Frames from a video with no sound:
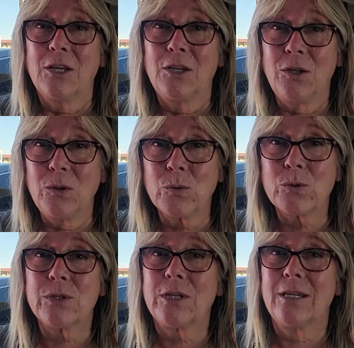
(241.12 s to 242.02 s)

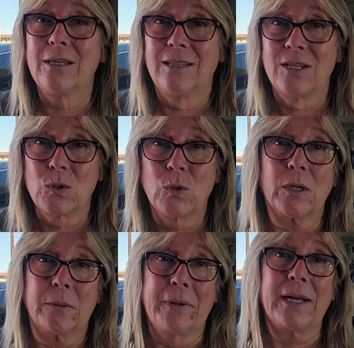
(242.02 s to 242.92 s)
use the
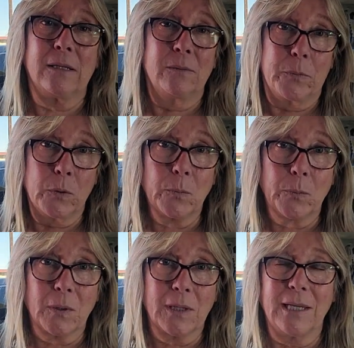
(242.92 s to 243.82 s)
solar panel
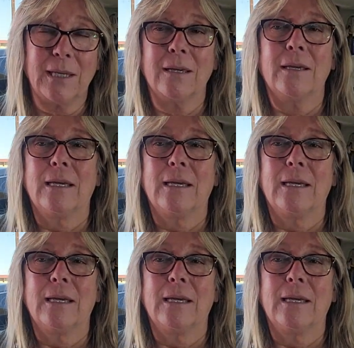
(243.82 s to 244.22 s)
properly.